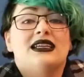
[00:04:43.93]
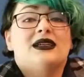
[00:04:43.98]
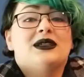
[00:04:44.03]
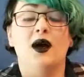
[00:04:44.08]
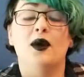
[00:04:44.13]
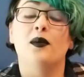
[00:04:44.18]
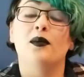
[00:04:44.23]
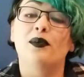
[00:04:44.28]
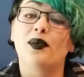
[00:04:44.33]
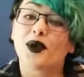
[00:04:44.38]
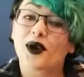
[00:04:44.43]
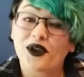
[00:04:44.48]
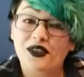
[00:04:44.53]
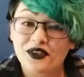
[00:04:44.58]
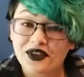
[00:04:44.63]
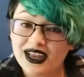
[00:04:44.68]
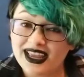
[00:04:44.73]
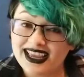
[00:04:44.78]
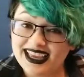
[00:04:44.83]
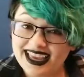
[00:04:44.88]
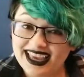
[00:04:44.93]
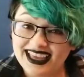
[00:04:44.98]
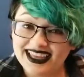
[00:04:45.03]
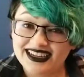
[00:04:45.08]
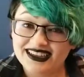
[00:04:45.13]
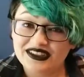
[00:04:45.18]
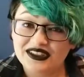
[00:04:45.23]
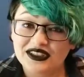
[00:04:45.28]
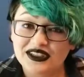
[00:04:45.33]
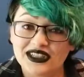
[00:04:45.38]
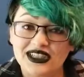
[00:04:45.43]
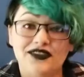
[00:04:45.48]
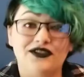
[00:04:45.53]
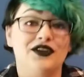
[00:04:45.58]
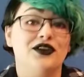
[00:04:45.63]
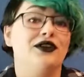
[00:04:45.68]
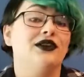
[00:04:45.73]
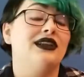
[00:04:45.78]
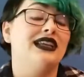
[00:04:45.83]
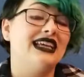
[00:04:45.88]
A birthday candle, if
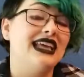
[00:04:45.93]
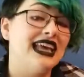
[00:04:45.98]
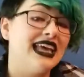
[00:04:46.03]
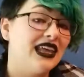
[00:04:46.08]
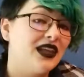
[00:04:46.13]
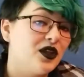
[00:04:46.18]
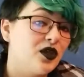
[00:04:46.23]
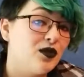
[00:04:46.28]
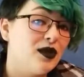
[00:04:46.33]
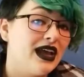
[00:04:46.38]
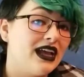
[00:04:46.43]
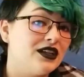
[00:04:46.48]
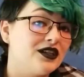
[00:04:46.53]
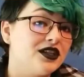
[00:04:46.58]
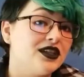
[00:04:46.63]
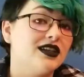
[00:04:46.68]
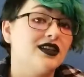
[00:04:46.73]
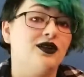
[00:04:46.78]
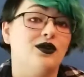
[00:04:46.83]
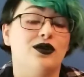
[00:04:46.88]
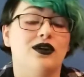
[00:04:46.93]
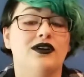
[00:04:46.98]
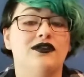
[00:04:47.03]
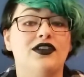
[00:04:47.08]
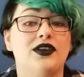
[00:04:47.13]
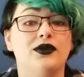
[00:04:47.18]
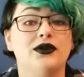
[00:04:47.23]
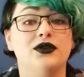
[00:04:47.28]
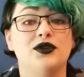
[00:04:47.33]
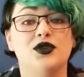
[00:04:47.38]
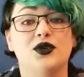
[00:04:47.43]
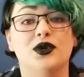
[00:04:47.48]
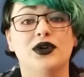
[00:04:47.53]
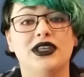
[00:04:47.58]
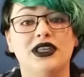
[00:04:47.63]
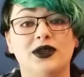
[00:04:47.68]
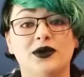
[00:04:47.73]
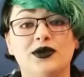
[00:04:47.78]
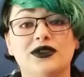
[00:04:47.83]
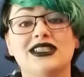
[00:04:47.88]
you're into candle magic or if you enjoy
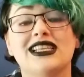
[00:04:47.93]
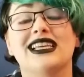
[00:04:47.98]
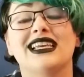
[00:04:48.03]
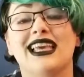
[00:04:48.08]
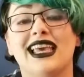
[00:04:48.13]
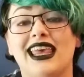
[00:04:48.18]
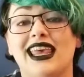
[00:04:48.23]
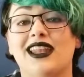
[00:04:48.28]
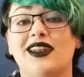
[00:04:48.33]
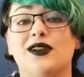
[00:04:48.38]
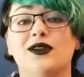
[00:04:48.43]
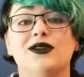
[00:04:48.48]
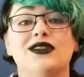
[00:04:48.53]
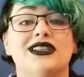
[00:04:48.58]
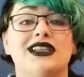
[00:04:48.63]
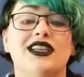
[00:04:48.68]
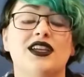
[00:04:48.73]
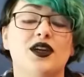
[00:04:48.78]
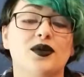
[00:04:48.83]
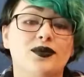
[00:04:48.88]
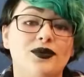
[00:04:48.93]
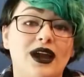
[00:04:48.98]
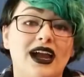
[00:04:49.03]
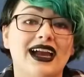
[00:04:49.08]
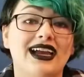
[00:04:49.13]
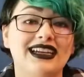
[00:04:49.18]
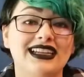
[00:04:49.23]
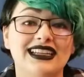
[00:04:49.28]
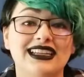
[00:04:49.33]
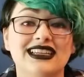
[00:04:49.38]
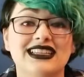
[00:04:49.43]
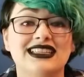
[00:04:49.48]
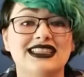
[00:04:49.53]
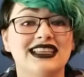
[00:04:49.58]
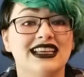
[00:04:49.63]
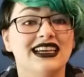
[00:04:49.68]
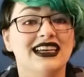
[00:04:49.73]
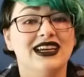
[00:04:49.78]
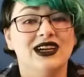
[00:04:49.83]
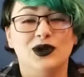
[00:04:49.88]
using candles in your practice,
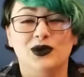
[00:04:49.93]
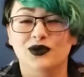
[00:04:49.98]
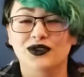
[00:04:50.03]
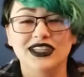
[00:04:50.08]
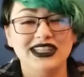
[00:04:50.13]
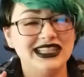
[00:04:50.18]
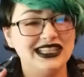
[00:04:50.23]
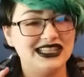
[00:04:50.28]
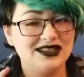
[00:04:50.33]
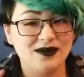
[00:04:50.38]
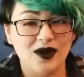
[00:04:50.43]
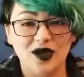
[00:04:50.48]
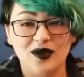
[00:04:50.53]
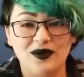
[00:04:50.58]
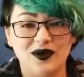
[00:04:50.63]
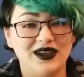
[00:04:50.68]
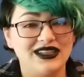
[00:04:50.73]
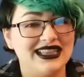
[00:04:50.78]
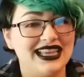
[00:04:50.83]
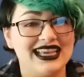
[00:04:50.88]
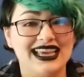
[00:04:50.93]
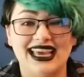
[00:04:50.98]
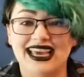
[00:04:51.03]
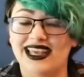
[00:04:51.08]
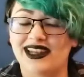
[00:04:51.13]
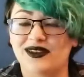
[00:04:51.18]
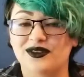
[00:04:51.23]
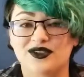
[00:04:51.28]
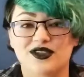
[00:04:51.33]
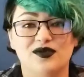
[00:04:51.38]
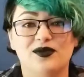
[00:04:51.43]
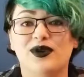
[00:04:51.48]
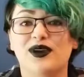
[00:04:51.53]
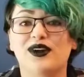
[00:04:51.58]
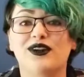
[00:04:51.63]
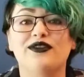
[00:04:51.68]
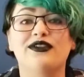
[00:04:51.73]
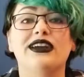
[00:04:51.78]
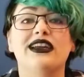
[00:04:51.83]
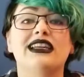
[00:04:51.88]
really small birthday candles are
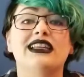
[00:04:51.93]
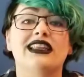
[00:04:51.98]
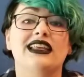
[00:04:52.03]
perfect.